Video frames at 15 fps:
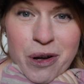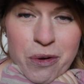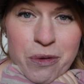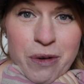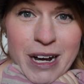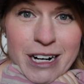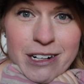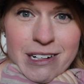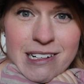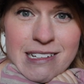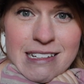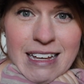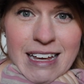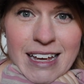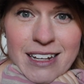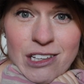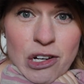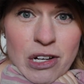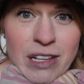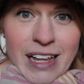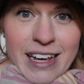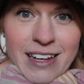goat records can
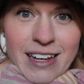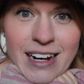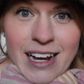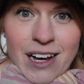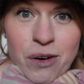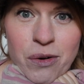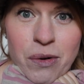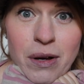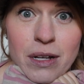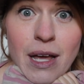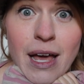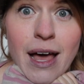look like and how